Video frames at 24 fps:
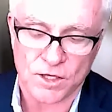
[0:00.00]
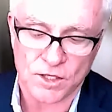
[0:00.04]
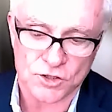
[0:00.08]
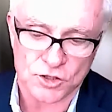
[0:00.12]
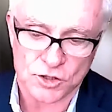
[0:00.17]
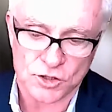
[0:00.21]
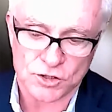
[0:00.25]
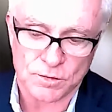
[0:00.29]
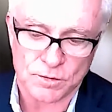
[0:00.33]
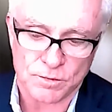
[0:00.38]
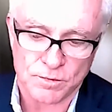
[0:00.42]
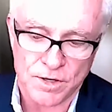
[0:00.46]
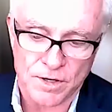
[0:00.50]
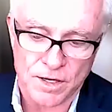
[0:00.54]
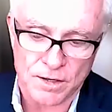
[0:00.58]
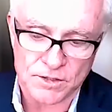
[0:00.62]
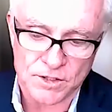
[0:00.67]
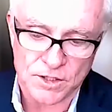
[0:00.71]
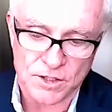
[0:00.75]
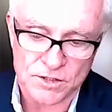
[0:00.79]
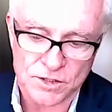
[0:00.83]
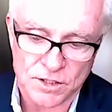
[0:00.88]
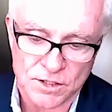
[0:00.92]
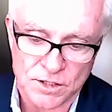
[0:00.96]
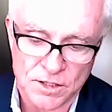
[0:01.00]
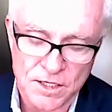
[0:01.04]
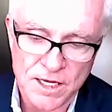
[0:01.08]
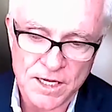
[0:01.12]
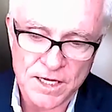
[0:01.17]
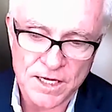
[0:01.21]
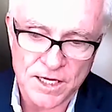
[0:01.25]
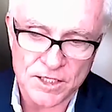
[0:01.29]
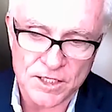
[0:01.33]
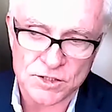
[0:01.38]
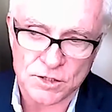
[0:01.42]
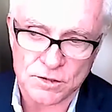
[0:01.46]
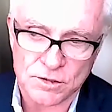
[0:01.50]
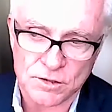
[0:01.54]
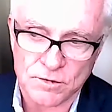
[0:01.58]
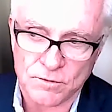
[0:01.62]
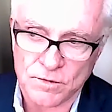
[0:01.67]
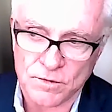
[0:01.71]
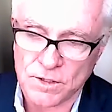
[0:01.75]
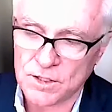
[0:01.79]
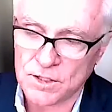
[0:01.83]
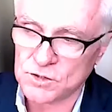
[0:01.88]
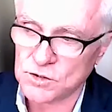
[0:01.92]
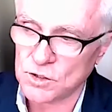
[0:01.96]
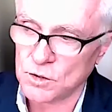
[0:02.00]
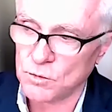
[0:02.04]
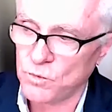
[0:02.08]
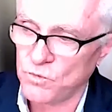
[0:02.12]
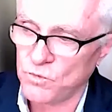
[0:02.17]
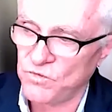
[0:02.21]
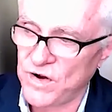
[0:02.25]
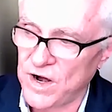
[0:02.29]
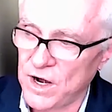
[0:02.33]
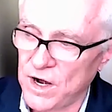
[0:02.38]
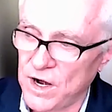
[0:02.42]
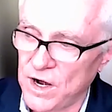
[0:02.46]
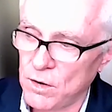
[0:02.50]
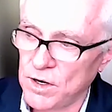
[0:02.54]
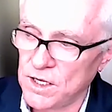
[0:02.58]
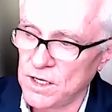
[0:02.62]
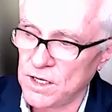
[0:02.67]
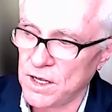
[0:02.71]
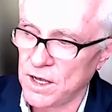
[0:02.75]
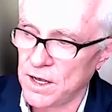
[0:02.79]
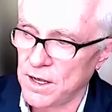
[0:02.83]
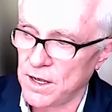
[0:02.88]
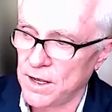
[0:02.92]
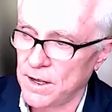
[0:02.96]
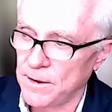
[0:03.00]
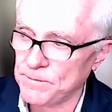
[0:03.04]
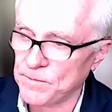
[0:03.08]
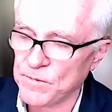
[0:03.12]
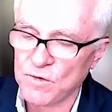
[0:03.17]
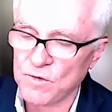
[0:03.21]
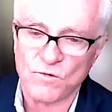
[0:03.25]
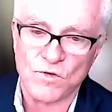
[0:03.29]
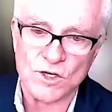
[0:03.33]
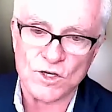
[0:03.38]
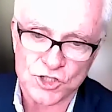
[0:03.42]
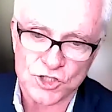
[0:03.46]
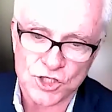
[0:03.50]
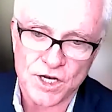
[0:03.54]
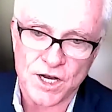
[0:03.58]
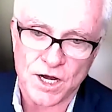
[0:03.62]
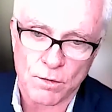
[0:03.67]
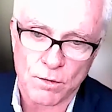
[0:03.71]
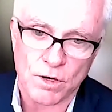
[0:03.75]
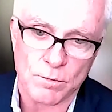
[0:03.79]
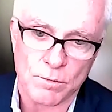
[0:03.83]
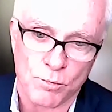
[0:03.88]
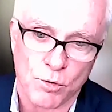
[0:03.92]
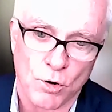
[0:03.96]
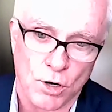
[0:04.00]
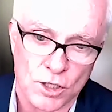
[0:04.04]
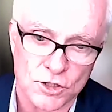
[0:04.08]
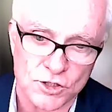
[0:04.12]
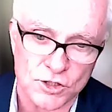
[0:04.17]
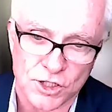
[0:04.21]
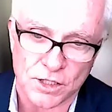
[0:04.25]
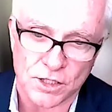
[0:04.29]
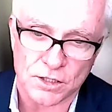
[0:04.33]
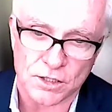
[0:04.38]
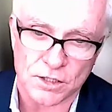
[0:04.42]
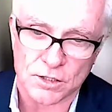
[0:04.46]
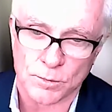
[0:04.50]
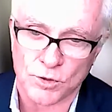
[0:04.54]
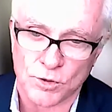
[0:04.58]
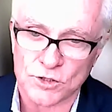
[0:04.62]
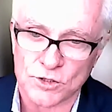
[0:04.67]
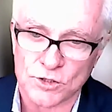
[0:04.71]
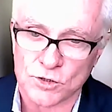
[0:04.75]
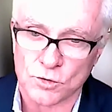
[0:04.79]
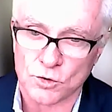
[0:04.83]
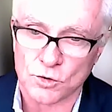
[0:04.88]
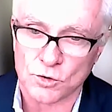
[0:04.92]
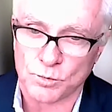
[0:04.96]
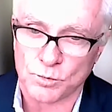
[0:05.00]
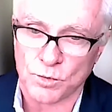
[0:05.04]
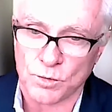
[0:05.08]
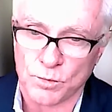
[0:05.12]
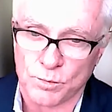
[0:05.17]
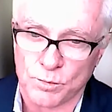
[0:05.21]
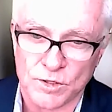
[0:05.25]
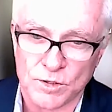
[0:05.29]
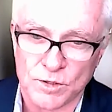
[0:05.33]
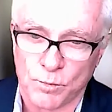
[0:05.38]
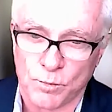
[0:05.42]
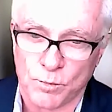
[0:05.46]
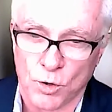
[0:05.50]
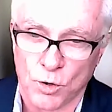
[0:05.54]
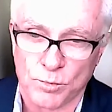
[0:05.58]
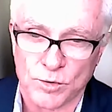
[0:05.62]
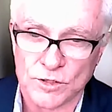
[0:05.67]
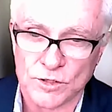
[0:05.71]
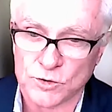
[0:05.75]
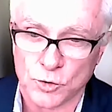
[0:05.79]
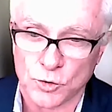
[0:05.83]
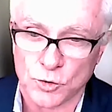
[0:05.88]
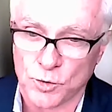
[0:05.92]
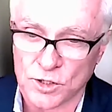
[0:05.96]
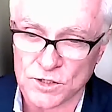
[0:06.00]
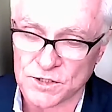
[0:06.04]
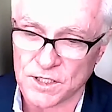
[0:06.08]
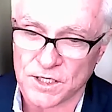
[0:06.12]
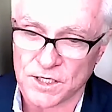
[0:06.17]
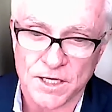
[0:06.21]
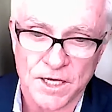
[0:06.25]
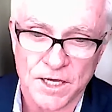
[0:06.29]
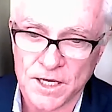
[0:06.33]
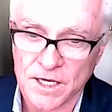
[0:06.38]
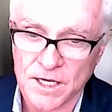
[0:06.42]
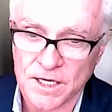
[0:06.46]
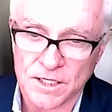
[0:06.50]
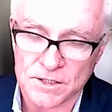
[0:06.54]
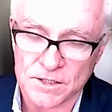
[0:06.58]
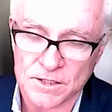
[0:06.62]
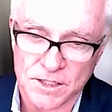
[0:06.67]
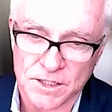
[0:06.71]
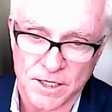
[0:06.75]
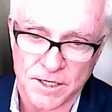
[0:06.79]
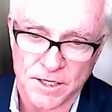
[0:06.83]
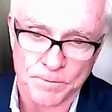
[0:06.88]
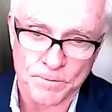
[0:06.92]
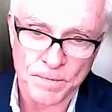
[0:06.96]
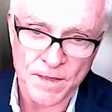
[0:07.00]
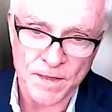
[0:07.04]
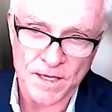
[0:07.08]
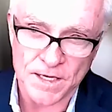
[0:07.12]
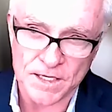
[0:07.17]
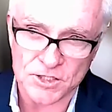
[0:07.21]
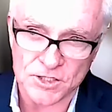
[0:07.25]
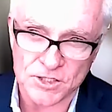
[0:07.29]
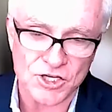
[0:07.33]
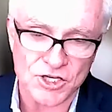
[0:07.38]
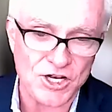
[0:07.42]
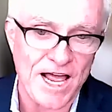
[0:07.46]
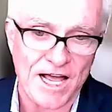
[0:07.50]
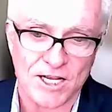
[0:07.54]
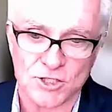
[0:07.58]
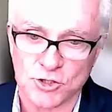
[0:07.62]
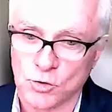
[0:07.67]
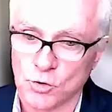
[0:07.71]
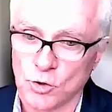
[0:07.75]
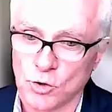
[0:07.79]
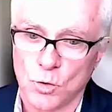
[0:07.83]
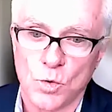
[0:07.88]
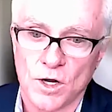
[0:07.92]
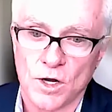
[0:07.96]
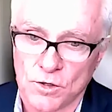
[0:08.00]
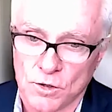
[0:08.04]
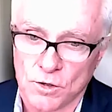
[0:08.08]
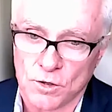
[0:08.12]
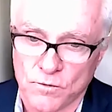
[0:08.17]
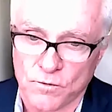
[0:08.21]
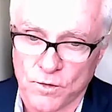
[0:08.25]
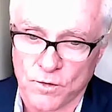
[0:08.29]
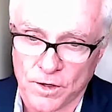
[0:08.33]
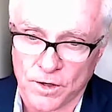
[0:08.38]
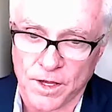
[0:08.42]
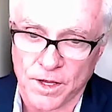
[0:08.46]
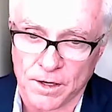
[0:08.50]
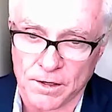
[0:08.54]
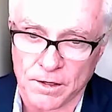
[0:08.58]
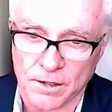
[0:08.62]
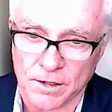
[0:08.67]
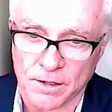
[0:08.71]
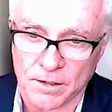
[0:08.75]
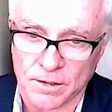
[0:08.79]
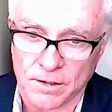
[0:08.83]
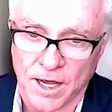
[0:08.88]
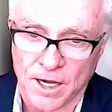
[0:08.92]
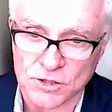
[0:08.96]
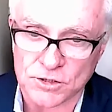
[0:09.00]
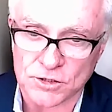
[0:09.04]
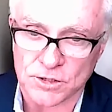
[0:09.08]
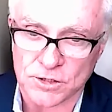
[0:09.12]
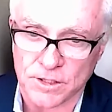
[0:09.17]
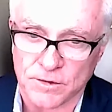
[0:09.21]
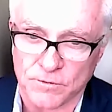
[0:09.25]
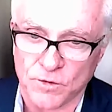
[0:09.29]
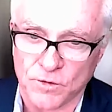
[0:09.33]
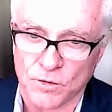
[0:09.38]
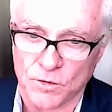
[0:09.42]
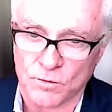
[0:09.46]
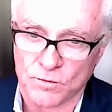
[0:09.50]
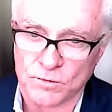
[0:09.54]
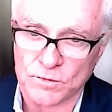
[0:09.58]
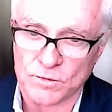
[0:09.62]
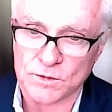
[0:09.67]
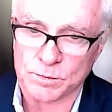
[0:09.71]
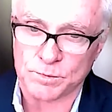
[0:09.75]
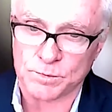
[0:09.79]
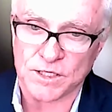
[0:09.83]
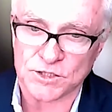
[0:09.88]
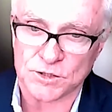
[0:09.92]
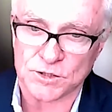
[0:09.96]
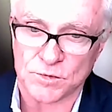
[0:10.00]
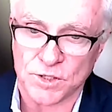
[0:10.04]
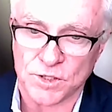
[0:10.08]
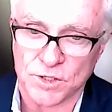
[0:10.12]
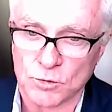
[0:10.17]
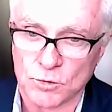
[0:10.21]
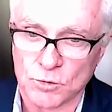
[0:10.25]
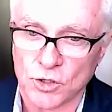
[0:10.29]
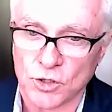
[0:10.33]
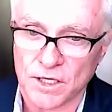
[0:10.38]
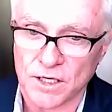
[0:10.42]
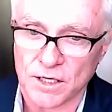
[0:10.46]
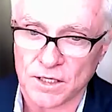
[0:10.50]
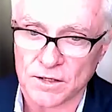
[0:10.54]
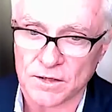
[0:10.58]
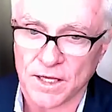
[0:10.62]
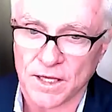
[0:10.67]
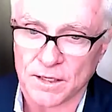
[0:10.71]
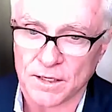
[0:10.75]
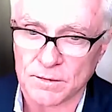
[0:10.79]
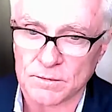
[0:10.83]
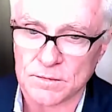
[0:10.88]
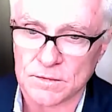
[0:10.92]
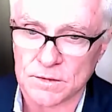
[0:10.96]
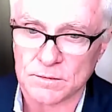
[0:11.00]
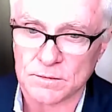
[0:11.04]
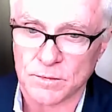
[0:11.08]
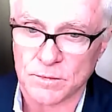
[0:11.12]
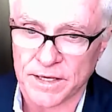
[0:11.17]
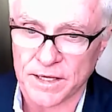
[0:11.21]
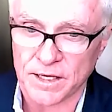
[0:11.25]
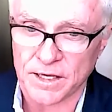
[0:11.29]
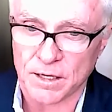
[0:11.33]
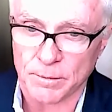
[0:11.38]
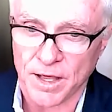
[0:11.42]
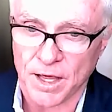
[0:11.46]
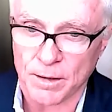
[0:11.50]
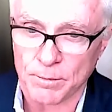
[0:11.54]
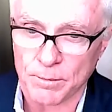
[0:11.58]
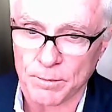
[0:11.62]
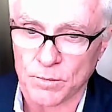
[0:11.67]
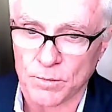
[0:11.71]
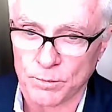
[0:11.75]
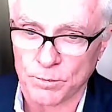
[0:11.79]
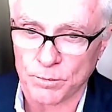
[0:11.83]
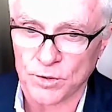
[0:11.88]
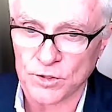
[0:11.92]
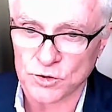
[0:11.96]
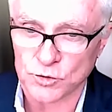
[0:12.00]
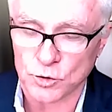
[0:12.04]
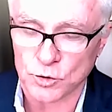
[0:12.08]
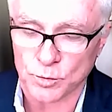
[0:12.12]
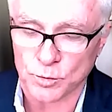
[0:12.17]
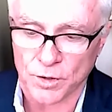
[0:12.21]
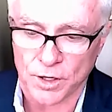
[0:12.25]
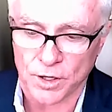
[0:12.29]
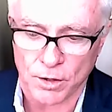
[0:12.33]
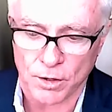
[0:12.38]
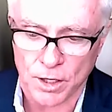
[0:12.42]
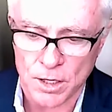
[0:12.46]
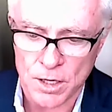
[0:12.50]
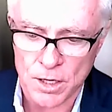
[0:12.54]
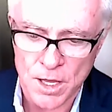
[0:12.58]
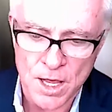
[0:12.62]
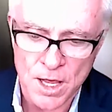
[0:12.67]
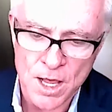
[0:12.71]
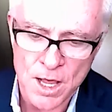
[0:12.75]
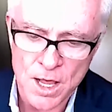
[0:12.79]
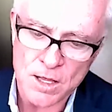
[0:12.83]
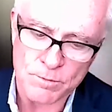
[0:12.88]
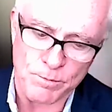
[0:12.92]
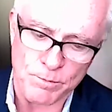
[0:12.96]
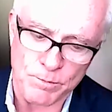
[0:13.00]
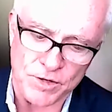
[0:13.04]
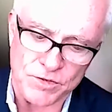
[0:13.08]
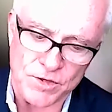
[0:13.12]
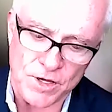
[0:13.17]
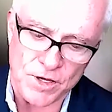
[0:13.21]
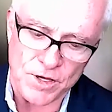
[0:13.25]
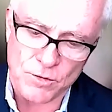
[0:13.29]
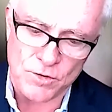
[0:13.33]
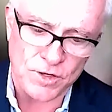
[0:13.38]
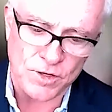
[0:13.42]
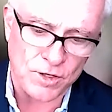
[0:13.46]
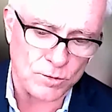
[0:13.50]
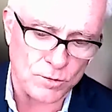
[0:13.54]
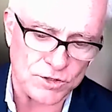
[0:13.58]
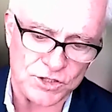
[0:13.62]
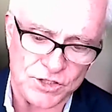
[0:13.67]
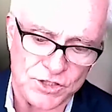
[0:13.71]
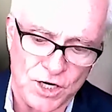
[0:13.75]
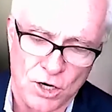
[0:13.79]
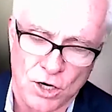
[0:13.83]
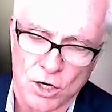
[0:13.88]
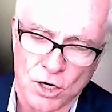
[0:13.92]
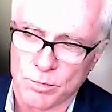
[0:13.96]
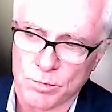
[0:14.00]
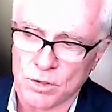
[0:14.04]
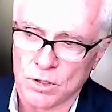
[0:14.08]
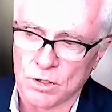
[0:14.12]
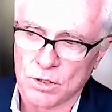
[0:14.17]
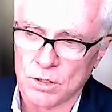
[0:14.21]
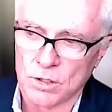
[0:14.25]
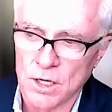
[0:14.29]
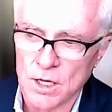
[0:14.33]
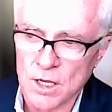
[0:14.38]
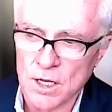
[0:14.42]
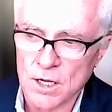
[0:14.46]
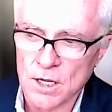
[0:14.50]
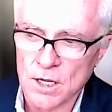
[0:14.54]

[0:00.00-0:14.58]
It's just, a, it's a, it's a, it's a very um, visionary project. The Prince Rupert, Port of Prince Rupert is a, is a, is a natural wonder for Canada, actually, if you spend some time looking at that Kitimat Prince Rupert area. But the other thing that was terrible